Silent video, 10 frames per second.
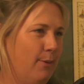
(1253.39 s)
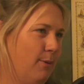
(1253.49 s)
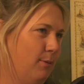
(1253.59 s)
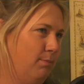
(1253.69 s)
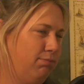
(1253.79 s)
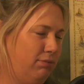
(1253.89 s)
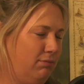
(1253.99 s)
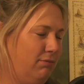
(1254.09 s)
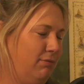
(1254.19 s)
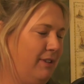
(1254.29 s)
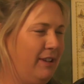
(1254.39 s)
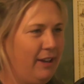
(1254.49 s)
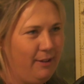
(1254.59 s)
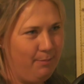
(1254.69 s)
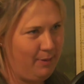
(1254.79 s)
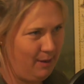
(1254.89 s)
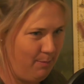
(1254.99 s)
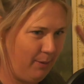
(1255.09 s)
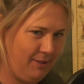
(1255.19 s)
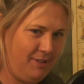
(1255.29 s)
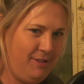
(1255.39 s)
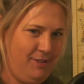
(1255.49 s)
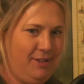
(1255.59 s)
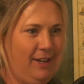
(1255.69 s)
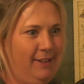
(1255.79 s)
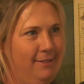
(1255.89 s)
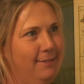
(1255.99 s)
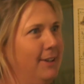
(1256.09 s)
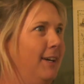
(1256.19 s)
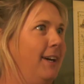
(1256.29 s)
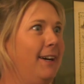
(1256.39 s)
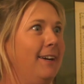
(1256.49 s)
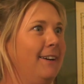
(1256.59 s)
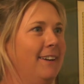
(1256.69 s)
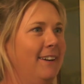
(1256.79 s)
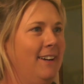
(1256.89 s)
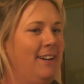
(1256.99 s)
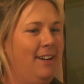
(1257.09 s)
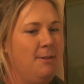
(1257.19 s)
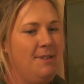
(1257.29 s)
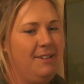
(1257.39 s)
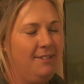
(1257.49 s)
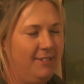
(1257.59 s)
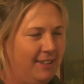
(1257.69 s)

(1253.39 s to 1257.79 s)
or thick big bosses, you're like, I mean,